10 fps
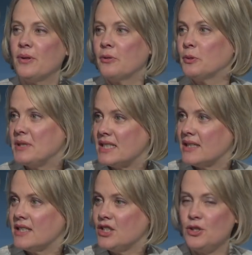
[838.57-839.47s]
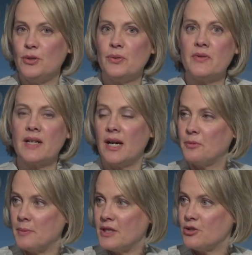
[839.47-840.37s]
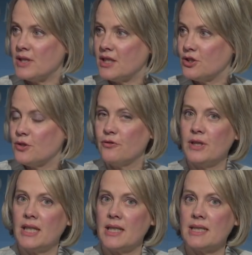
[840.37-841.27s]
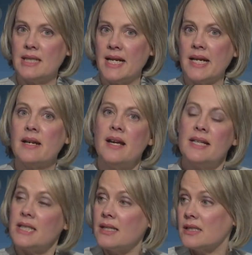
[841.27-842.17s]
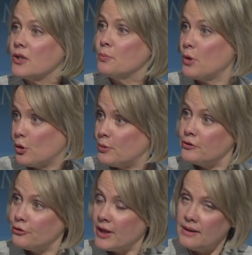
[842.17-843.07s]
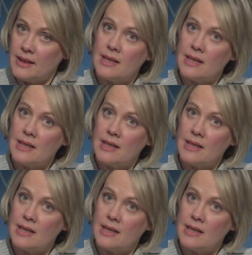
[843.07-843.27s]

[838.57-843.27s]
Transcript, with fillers: and we'll be sending you the complimentary issue Free Thought Today. It's also mobile friendly